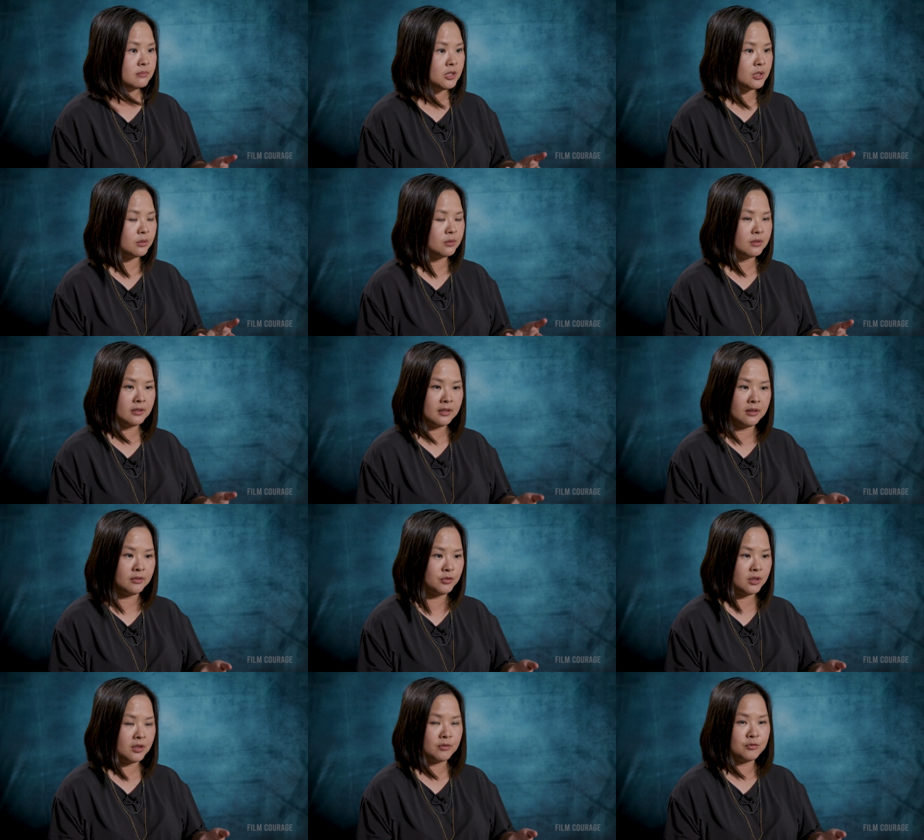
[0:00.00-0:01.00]
you know,
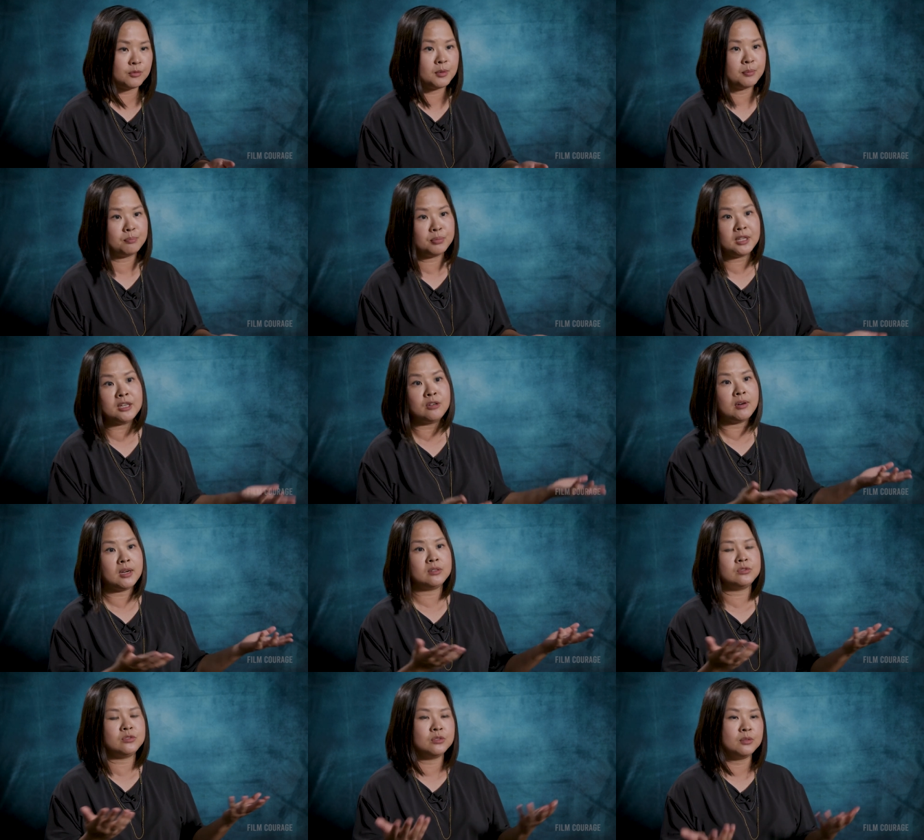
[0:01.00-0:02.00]
everything from a
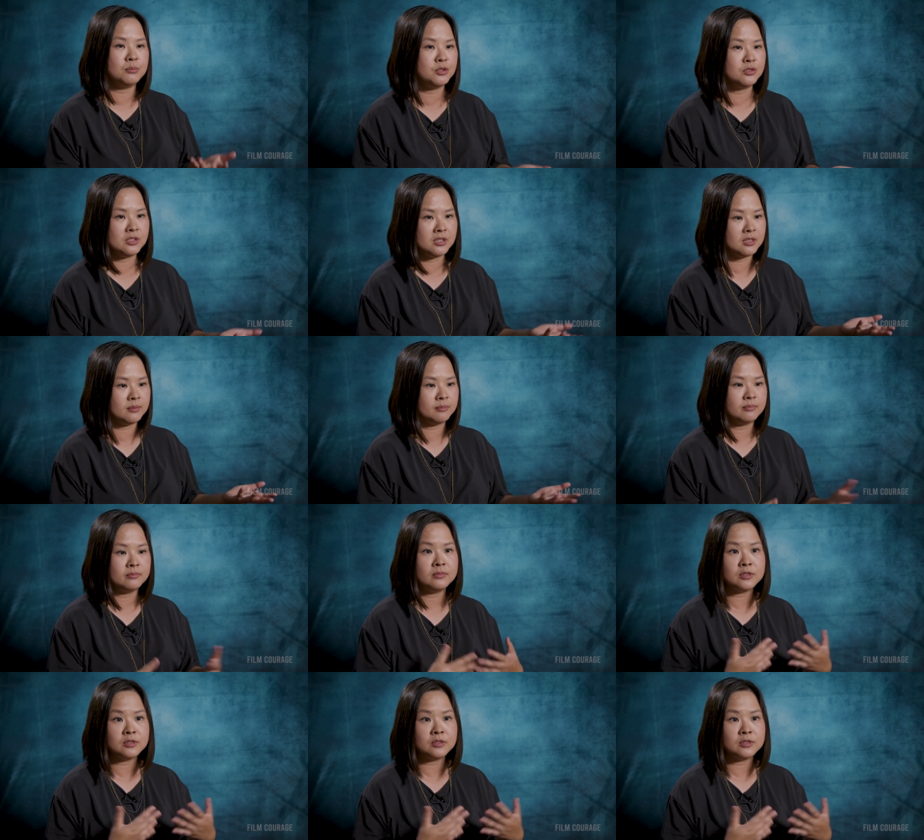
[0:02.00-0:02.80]
playground to a museum.